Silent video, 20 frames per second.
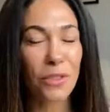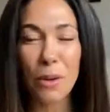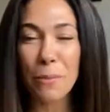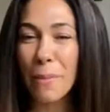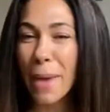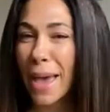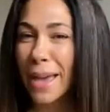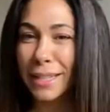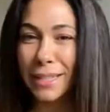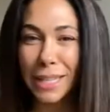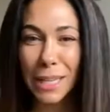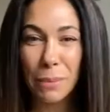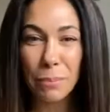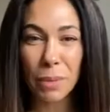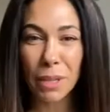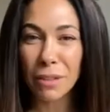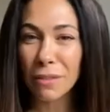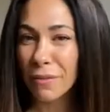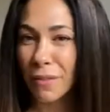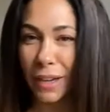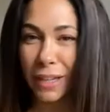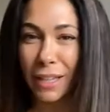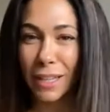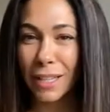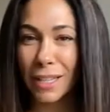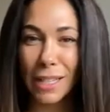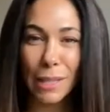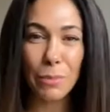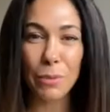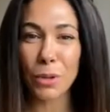romantic, but
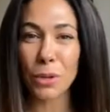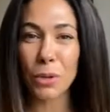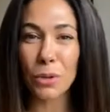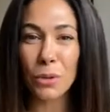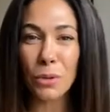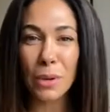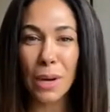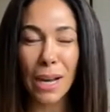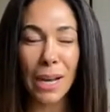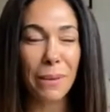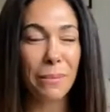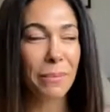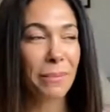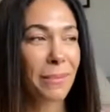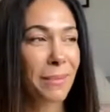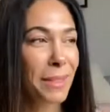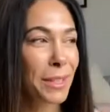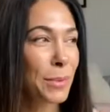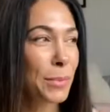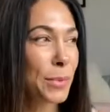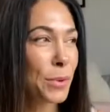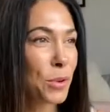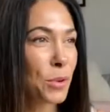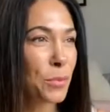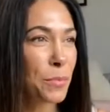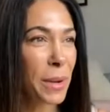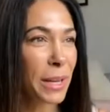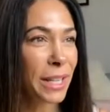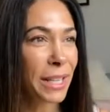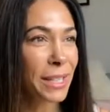funny, typical
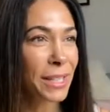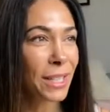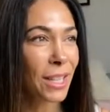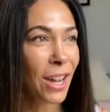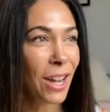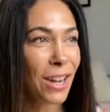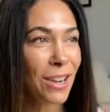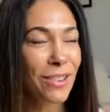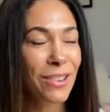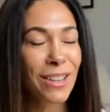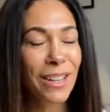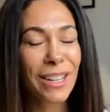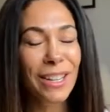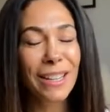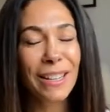Benny style.